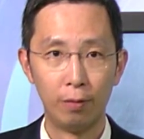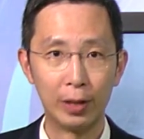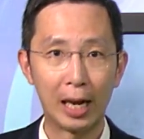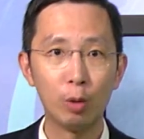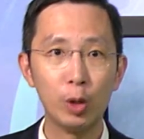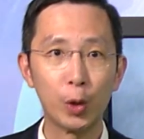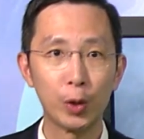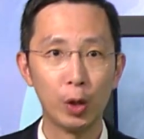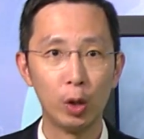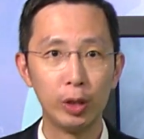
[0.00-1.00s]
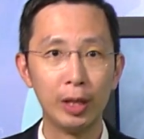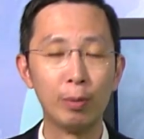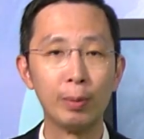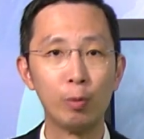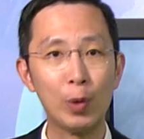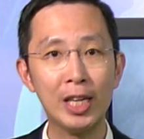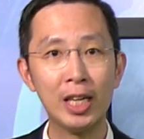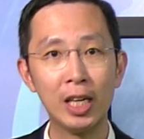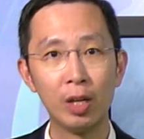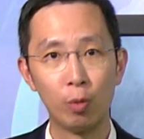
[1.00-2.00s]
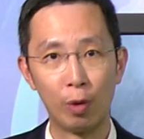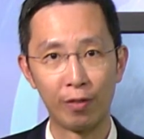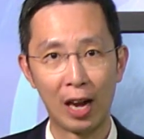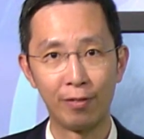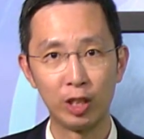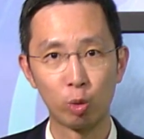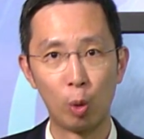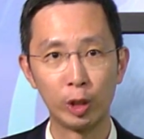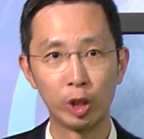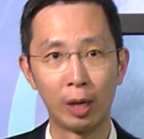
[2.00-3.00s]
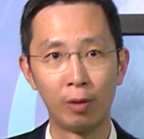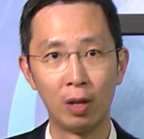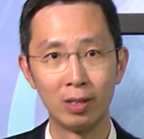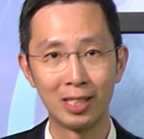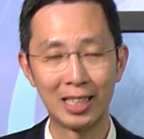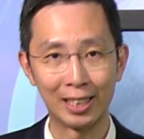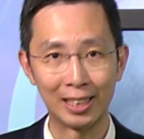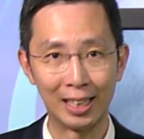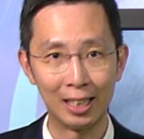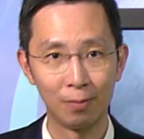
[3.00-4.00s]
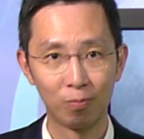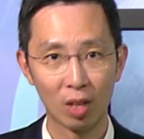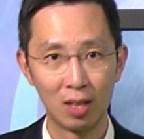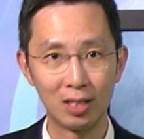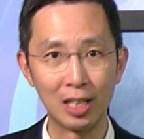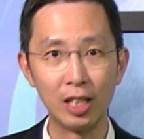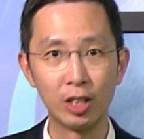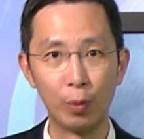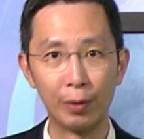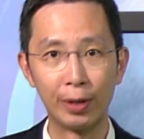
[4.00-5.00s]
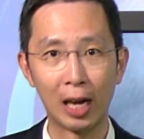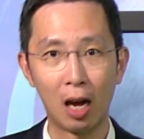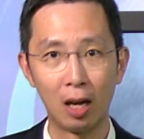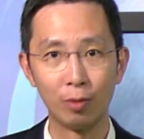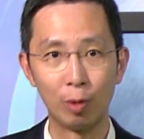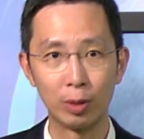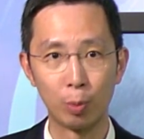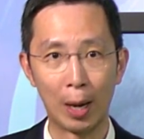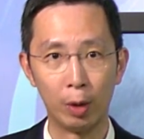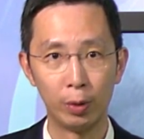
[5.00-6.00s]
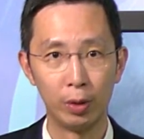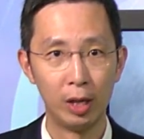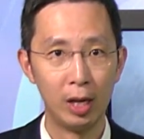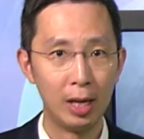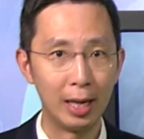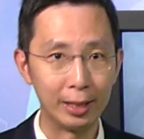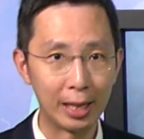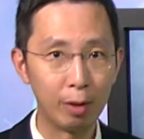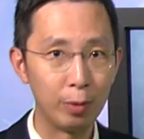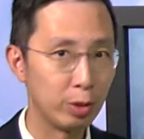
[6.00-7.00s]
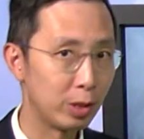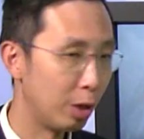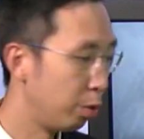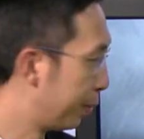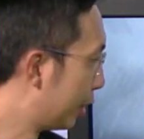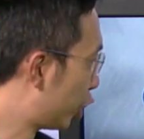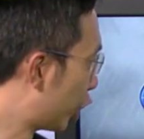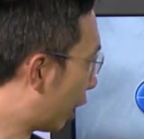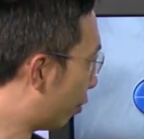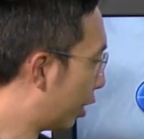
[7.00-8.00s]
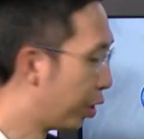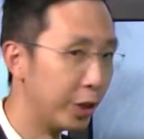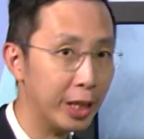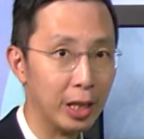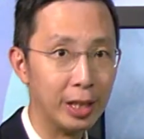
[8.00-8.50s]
For the outlook, it will be windy with heavy scurry shower on Saturday. Seas will be high with swell, and there will still be shower early